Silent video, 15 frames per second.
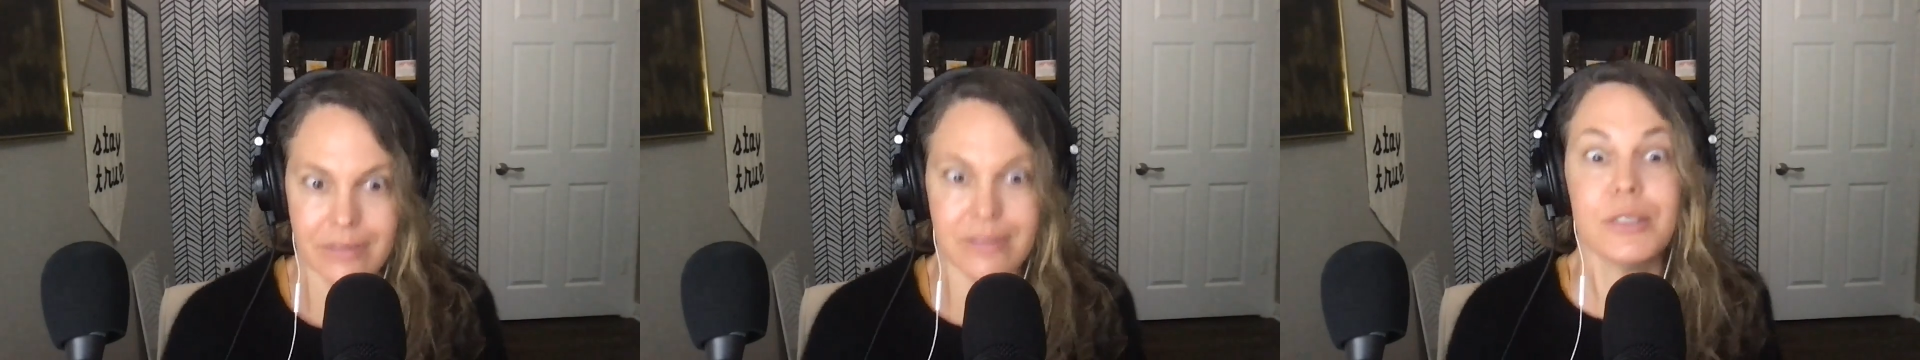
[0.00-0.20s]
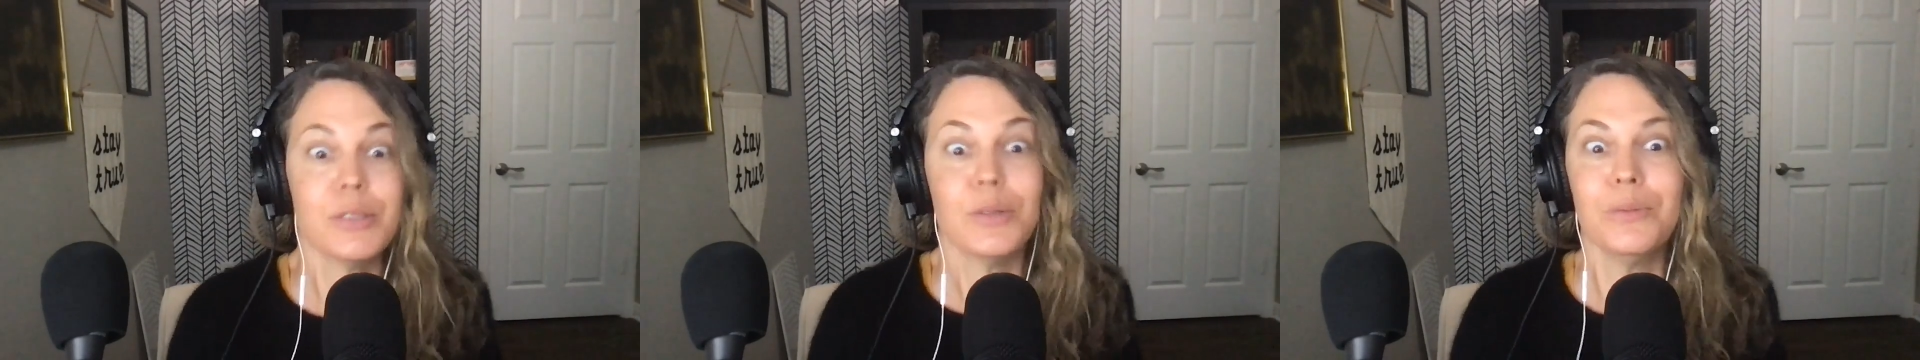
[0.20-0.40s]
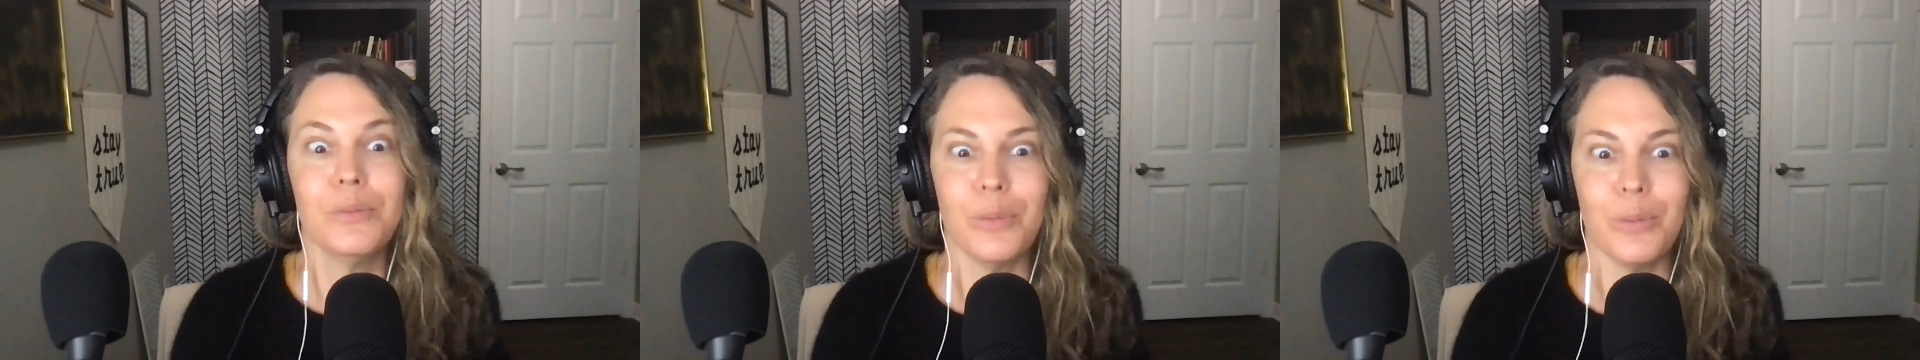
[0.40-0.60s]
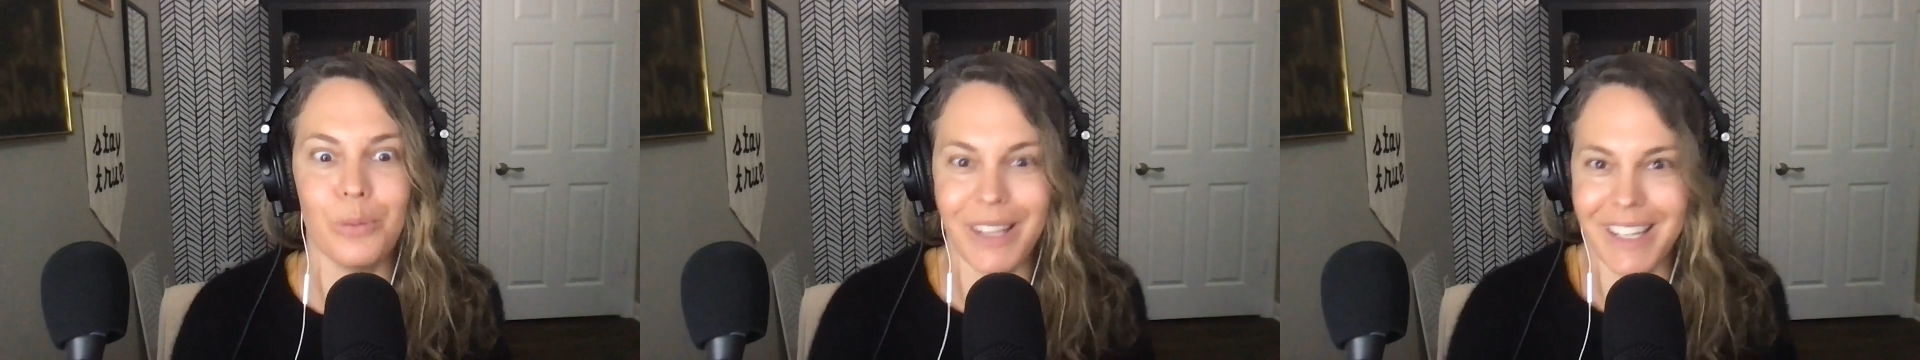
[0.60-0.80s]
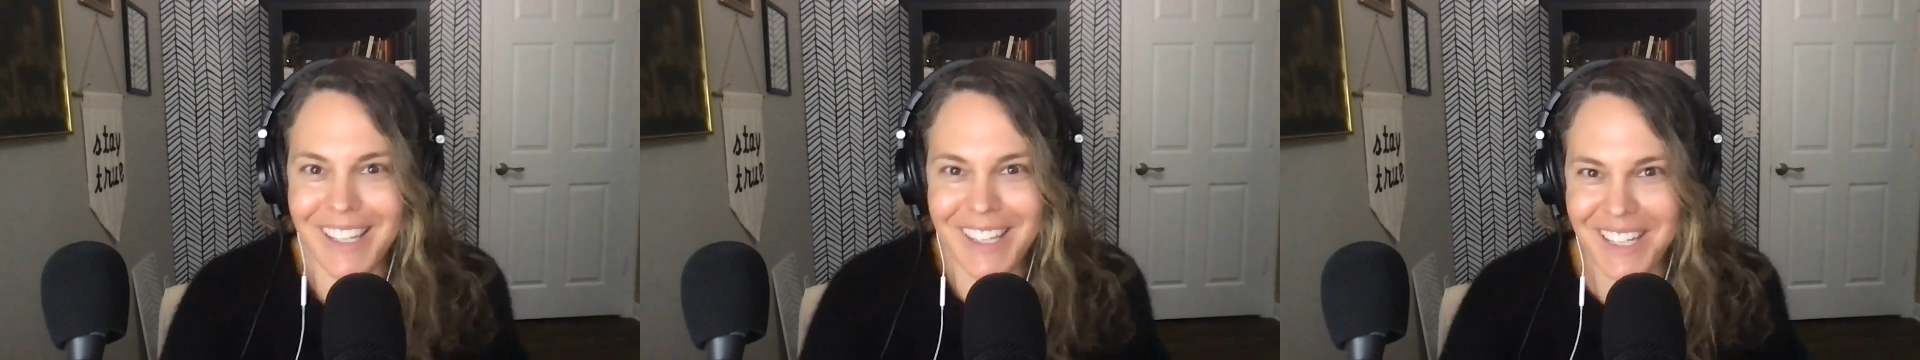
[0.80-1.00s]
zoom,
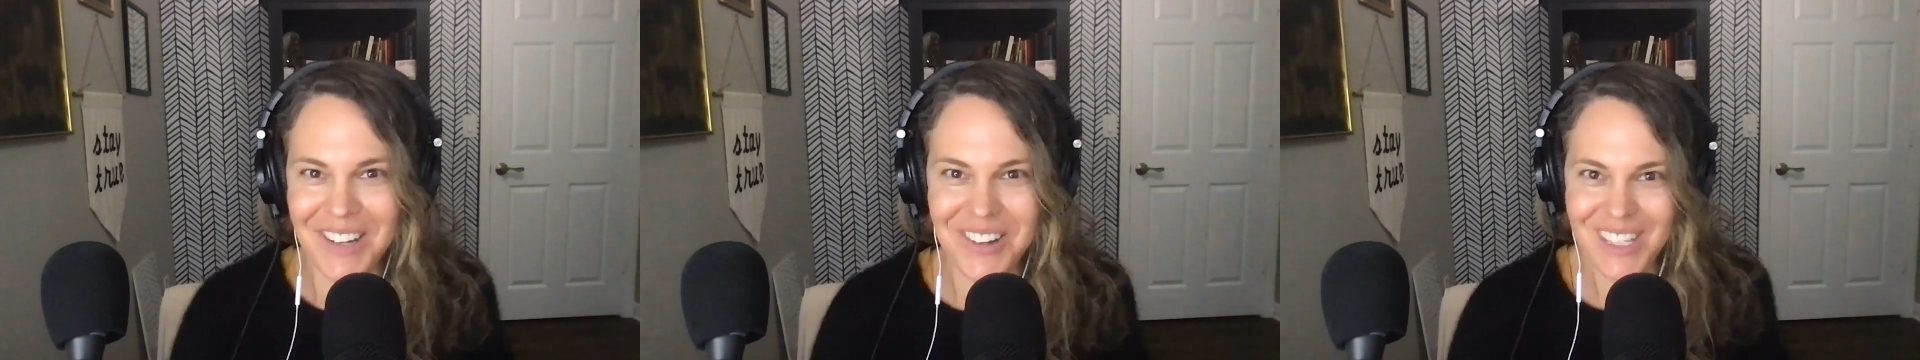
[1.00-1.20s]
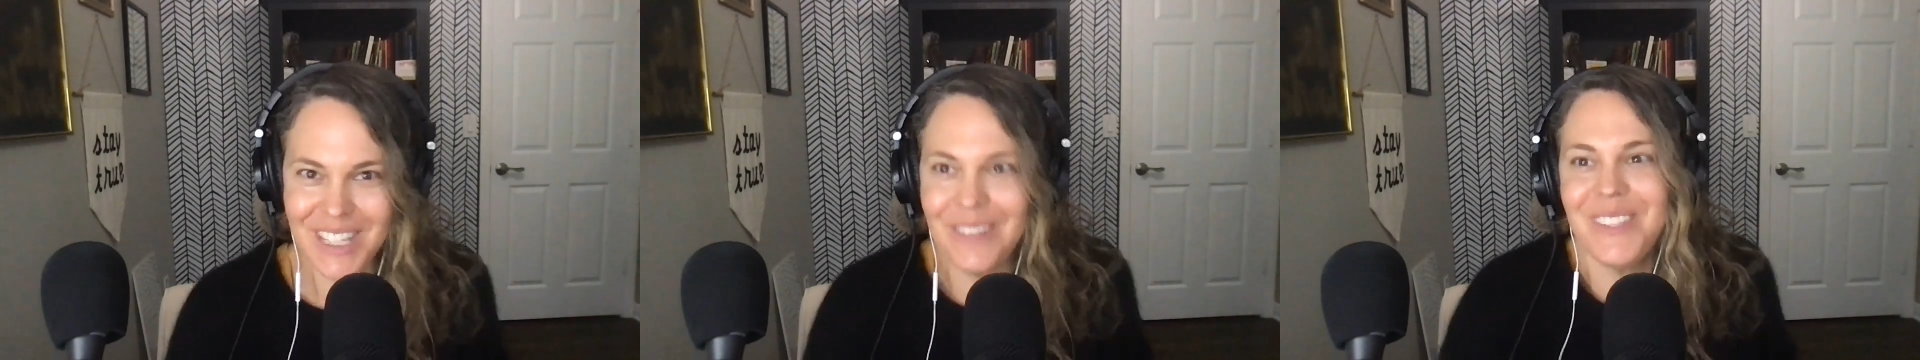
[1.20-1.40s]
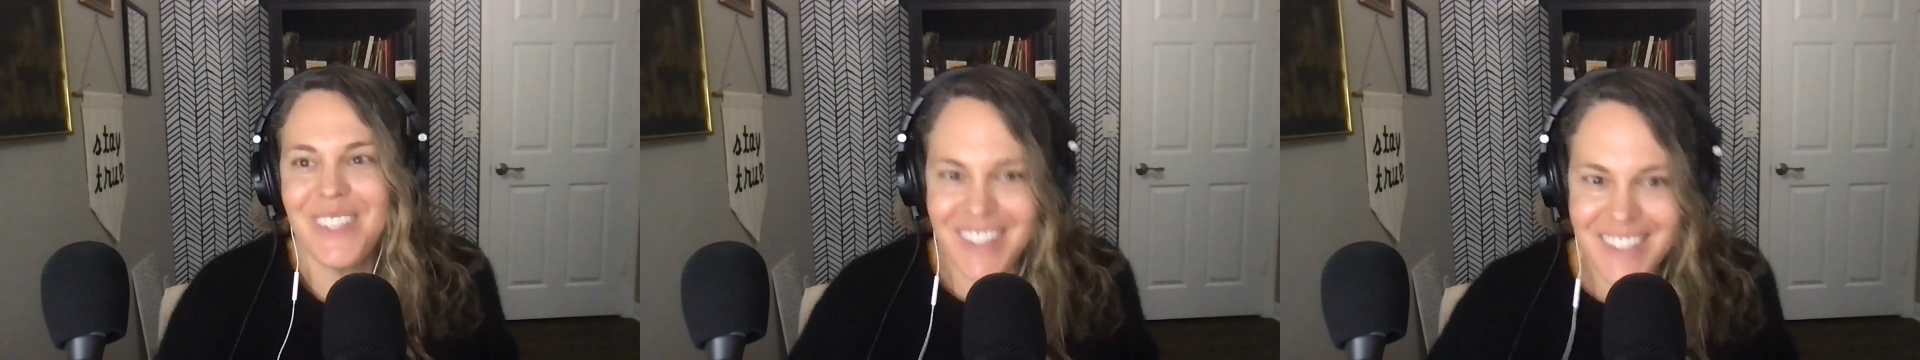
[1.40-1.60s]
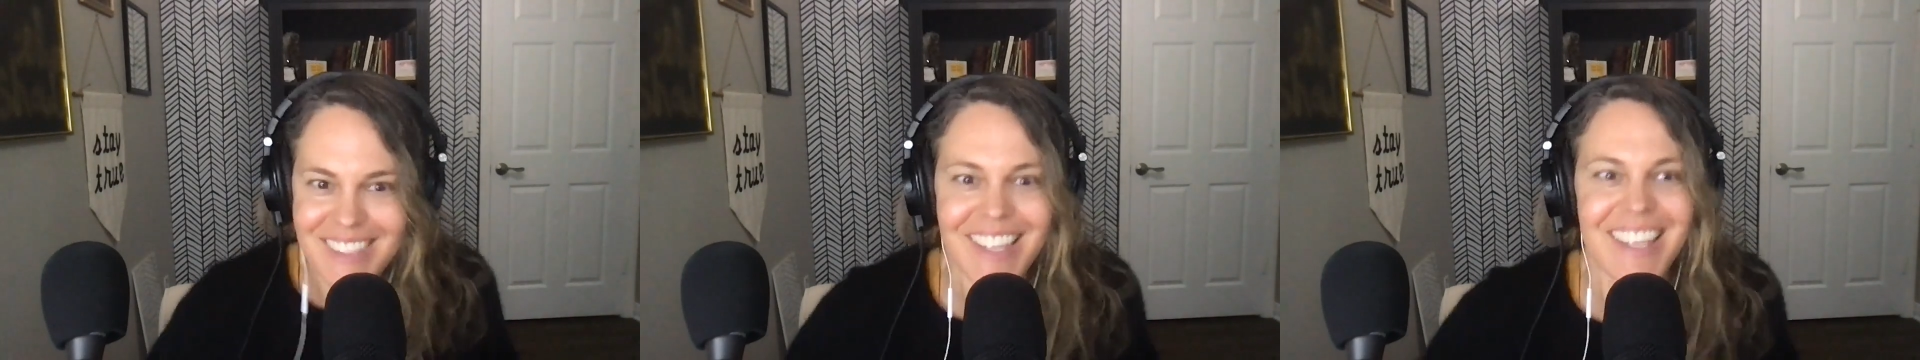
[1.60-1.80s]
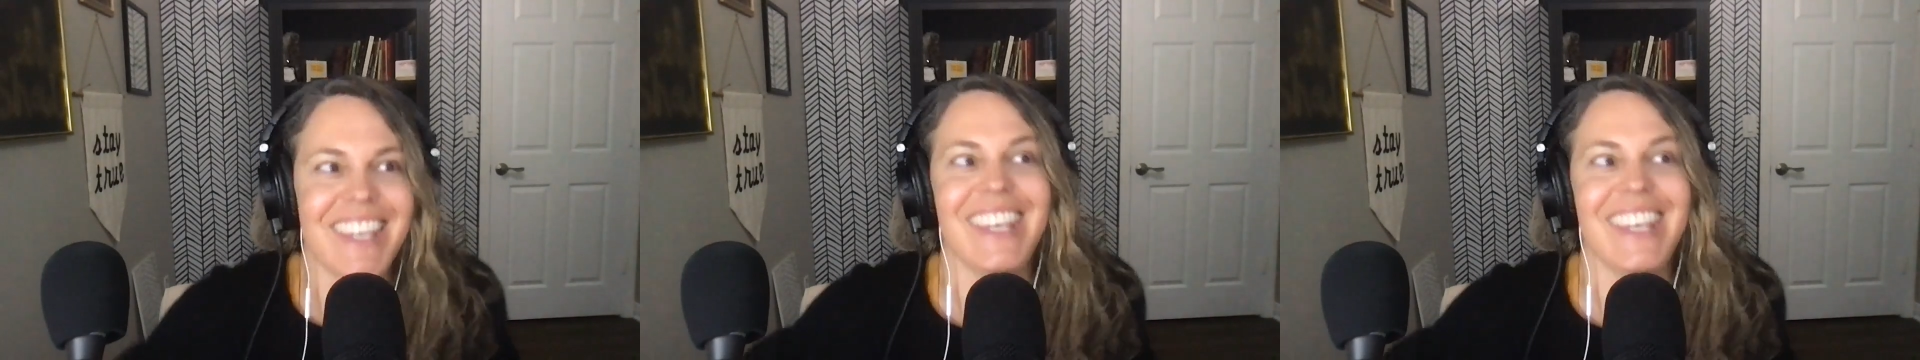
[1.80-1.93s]
like, it gives you this like,